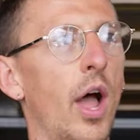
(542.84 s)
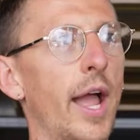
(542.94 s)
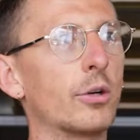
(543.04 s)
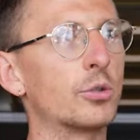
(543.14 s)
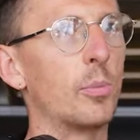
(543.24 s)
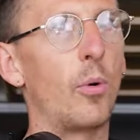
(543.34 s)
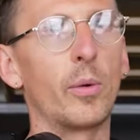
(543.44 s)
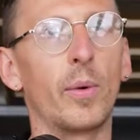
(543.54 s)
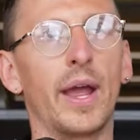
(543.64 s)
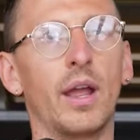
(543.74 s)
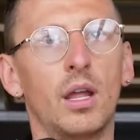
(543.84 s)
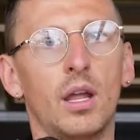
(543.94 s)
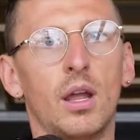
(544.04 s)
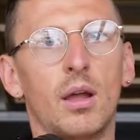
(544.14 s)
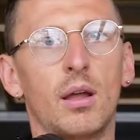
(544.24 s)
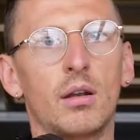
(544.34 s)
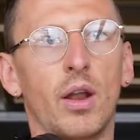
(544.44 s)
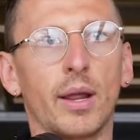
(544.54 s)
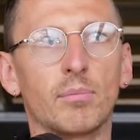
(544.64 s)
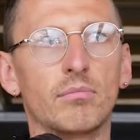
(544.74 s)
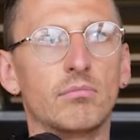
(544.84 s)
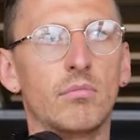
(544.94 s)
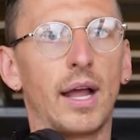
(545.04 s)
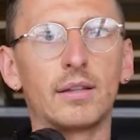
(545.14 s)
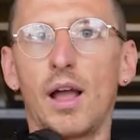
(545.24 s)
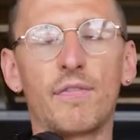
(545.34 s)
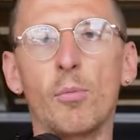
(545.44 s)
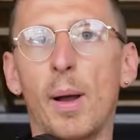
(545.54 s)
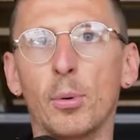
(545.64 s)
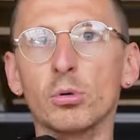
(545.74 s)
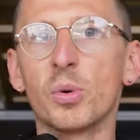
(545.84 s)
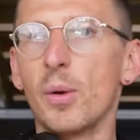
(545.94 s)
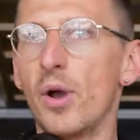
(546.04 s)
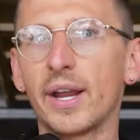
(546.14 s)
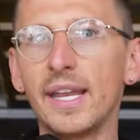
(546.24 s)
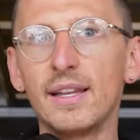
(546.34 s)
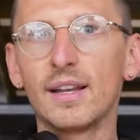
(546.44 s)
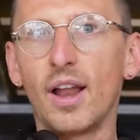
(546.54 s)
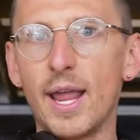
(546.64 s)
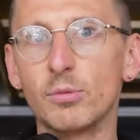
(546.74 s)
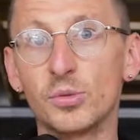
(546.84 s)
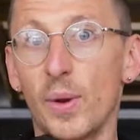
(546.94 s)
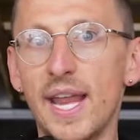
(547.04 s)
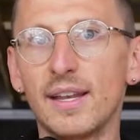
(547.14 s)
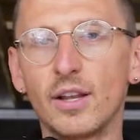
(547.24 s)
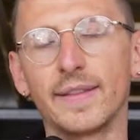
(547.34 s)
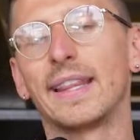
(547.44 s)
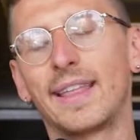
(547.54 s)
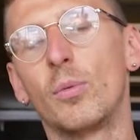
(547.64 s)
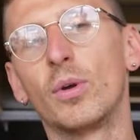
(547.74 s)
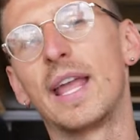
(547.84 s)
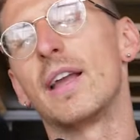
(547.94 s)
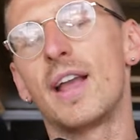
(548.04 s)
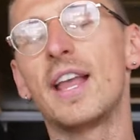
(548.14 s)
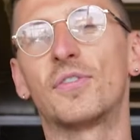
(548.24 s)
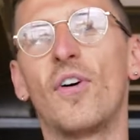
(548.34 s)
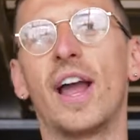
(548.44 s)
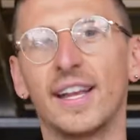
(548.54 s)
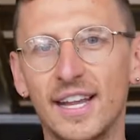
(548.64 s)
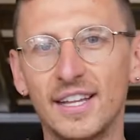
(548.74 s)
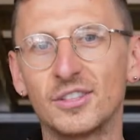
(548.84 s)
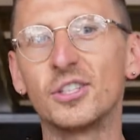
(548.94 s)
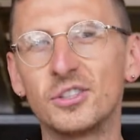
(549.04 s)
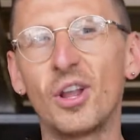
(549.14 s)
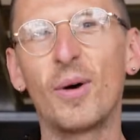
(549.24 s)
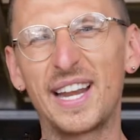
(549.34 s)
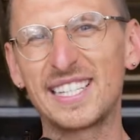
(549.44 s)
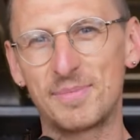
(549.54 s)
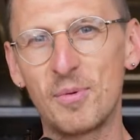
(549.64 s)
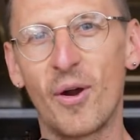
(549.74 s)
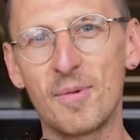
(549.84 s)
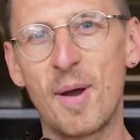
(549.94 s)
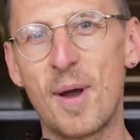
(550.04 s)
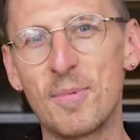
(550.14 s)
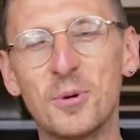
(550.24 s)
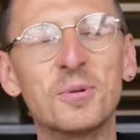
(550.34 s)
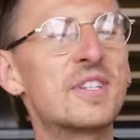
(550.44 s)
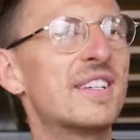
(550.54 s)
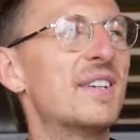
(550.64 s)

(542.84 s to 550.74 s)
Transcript: I got to a point where like I thought my balls weren't working. Like it was weird. Like it's fine. No one has to be worried about my balls.